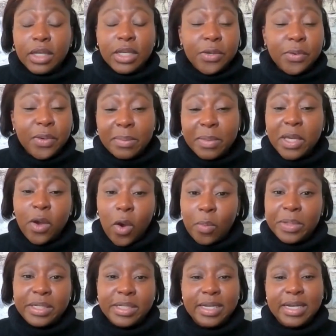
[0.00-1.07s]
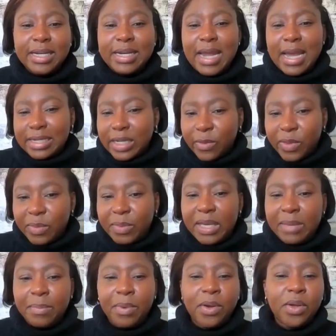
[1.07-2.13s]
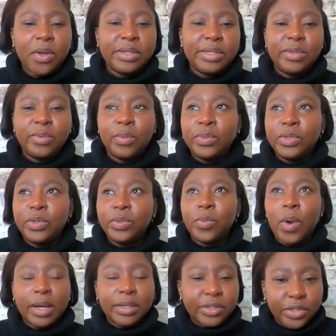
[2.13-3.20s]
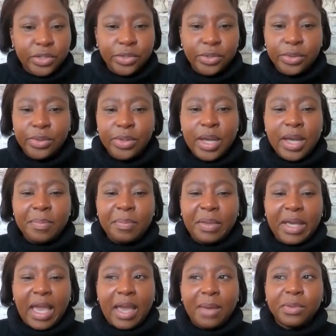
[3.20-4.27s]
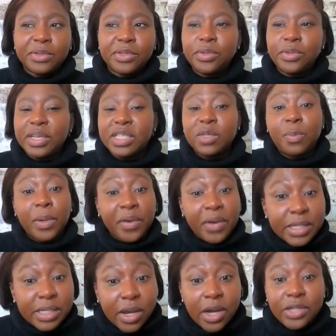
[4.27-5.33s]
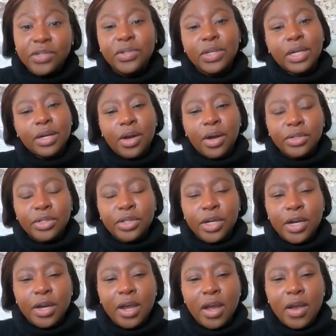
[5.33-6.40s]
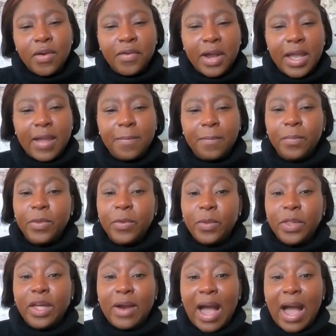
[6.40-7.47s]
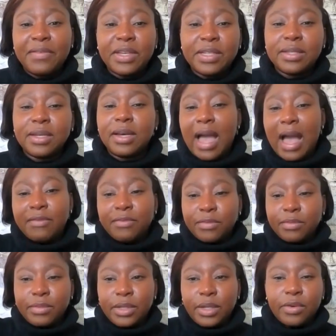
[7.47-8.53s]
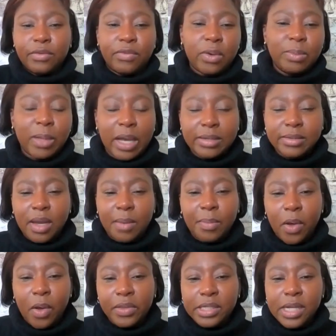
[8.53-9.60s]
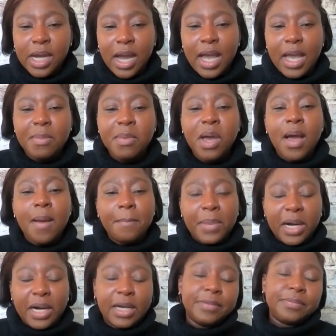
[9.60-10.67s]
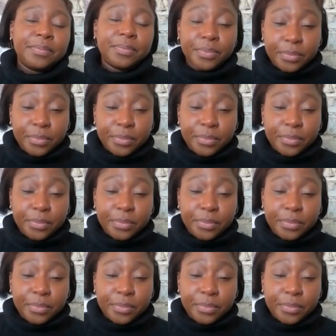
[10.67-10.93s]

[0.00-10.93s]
You want to be open to connecting with people, and you want to be able to experience a country and a culture, right? Without having to have, roadblocks up all the time. But